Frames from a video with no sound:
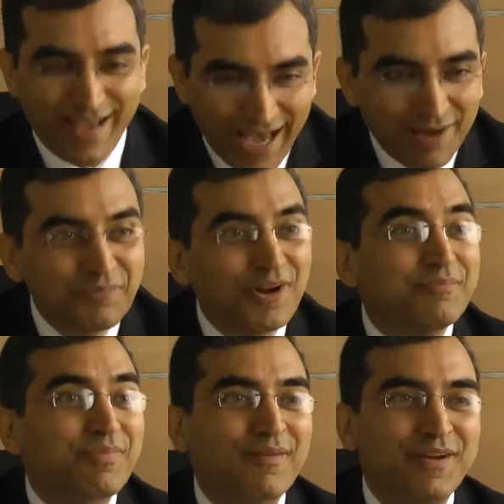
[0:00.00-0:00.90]
I'm not a
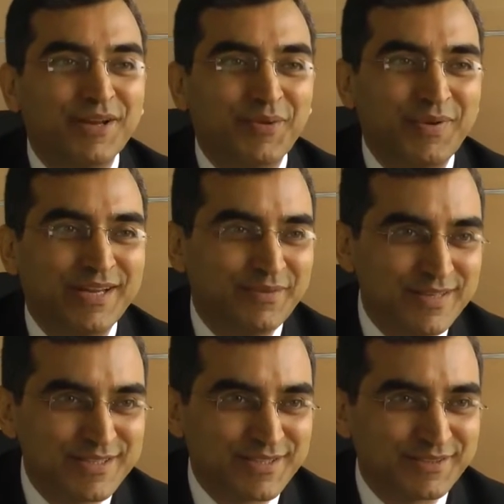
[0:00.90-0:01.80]
private equity
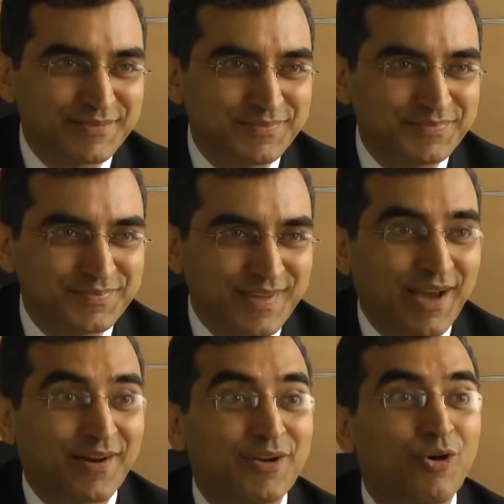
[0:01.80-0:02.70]
investor.
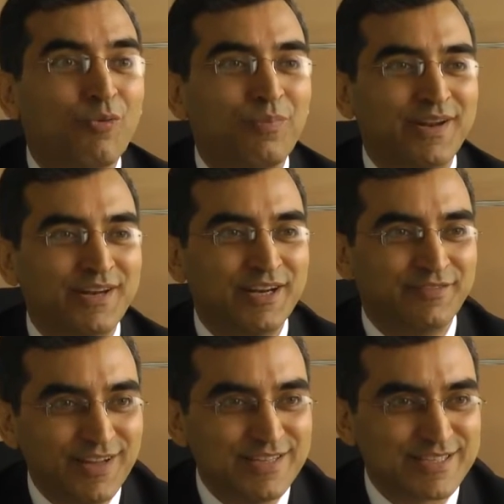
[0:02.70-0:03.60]
I run open-ended
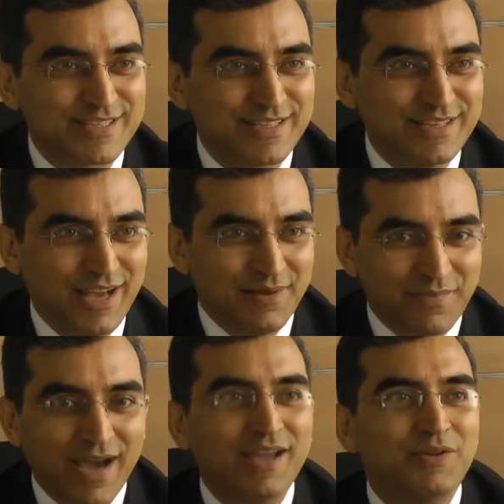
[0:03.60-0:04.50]
funds.
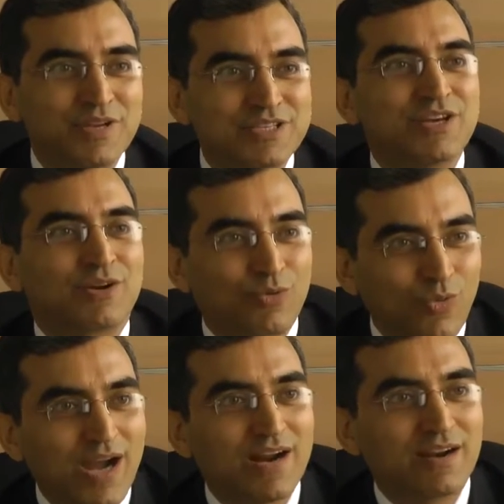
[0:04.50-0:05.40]
My investor
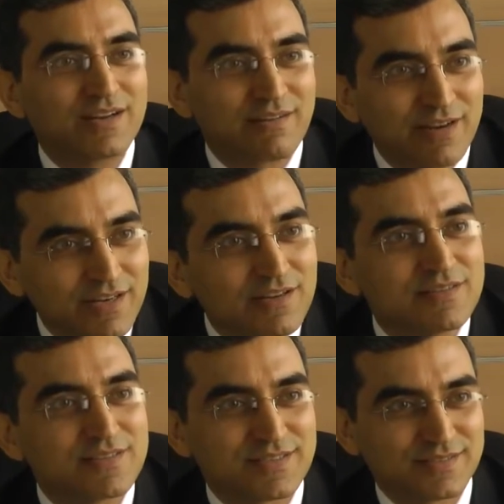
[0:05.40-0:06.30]
require
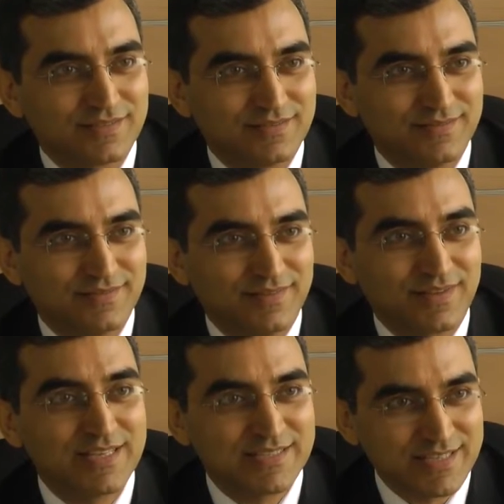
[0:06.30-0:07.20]
returns,
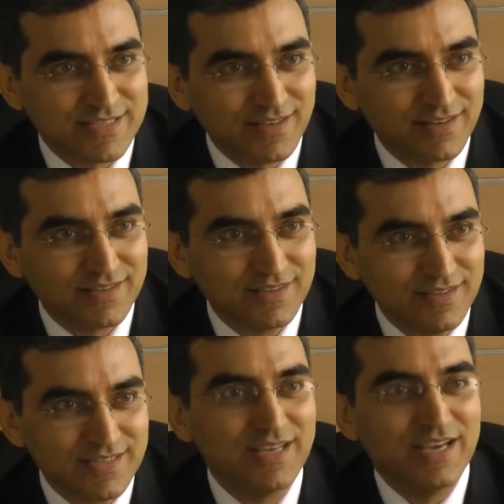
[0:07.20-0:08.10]
consistent
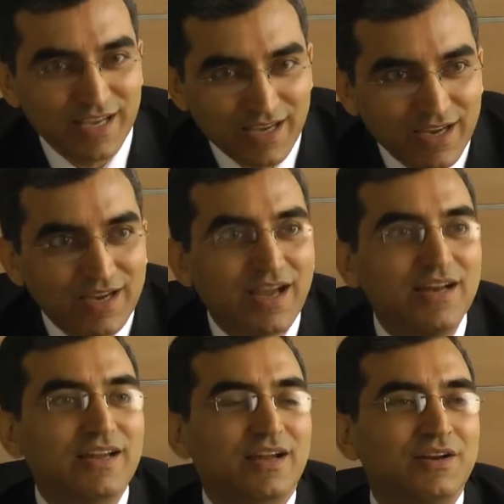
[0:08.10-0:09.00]
returns,
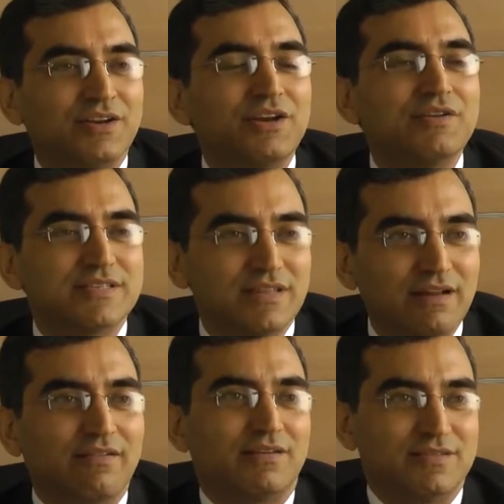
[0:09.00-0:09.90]
and continuously
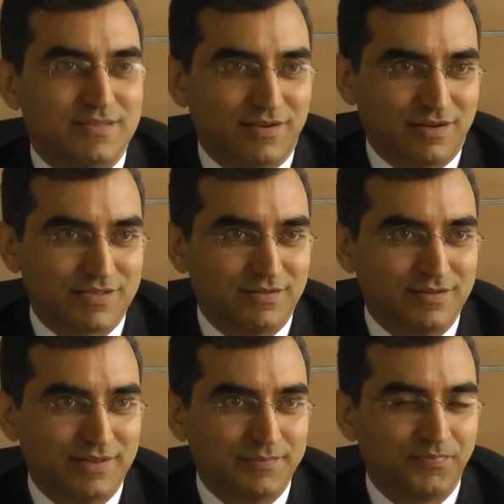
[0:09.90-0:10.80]
returns across out
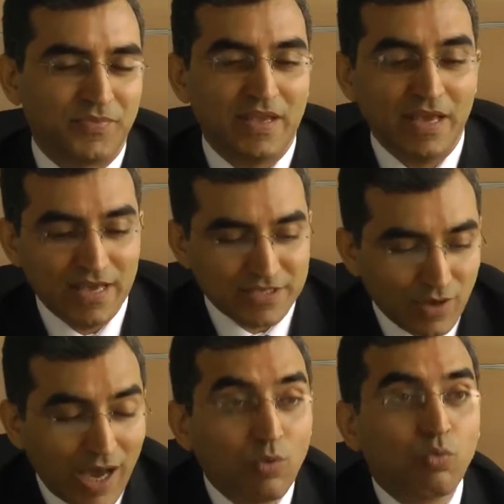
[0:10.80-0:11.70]
there. So
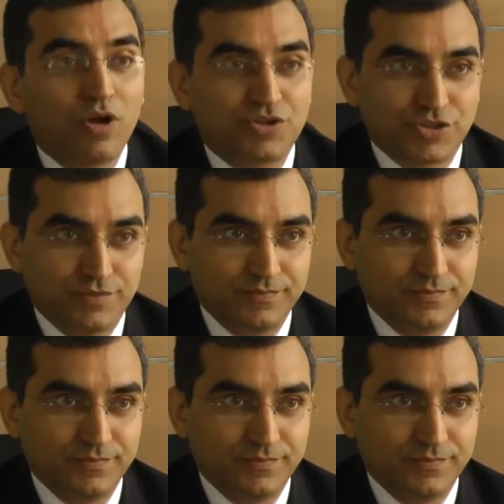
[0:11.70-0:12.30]
I will watch.